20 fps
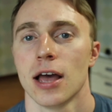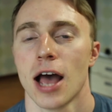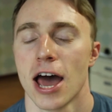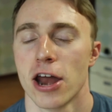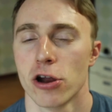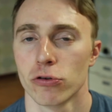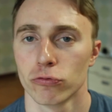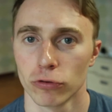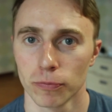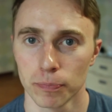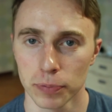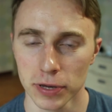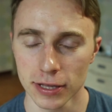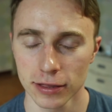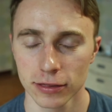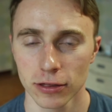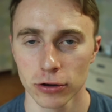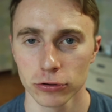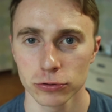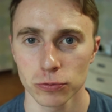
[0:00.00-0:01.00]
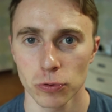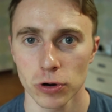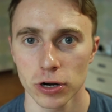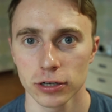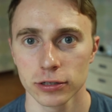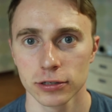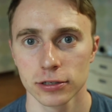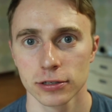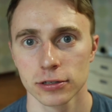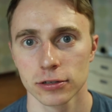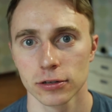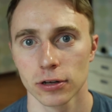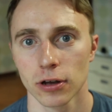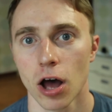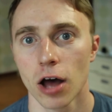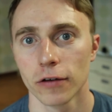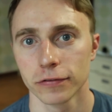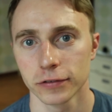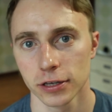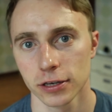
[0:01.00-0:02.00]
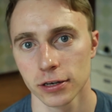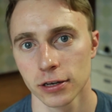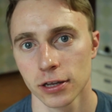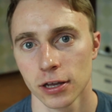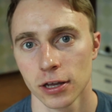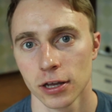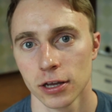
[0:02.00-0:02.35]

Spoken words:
I don't repeat those words often.